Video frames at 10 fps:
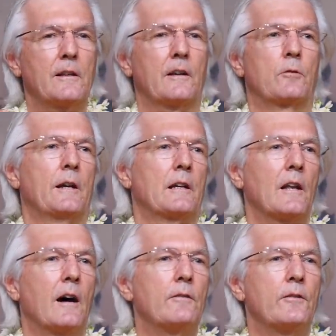that great
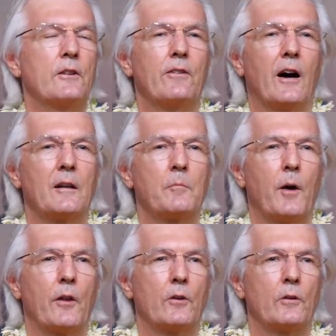love of Divine
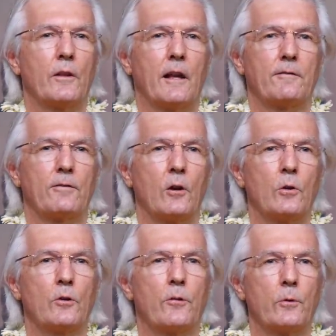Mother that
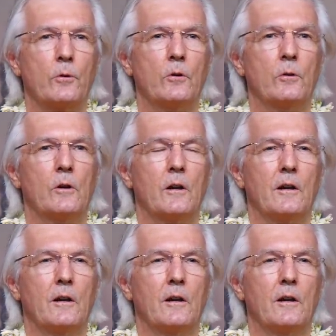flowed through